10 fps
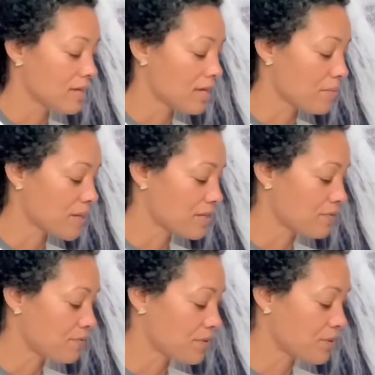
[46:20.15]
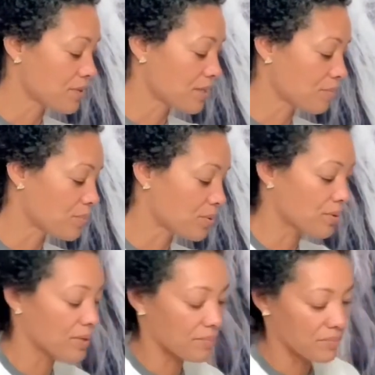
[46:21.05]
as fish can pull,
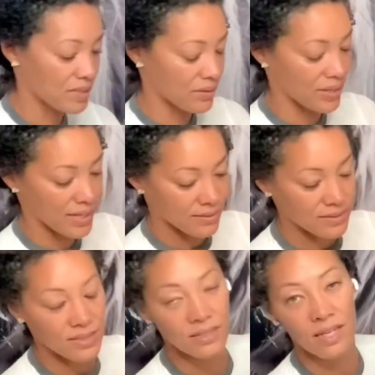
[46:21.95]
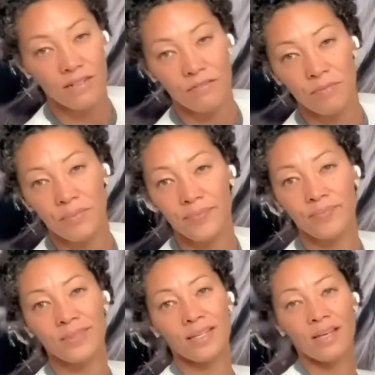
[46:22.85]
just a lot of
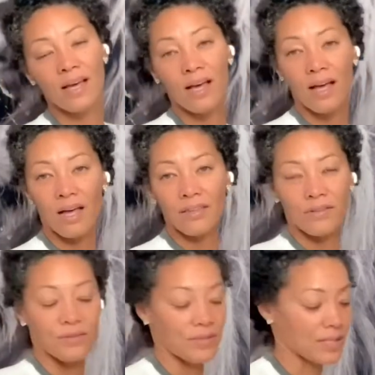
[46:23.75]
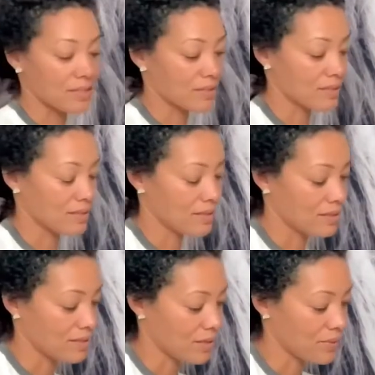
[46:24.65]
other things that
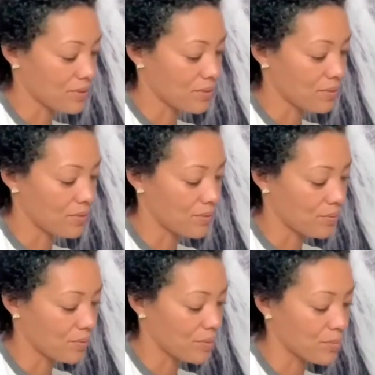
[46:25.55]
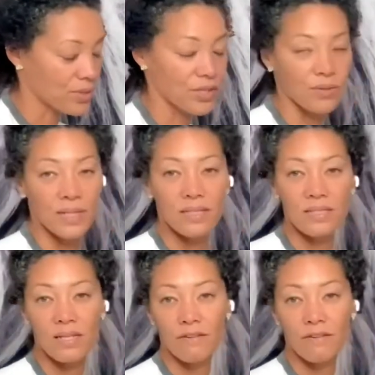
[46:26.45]
we don't want, mercury and stuff.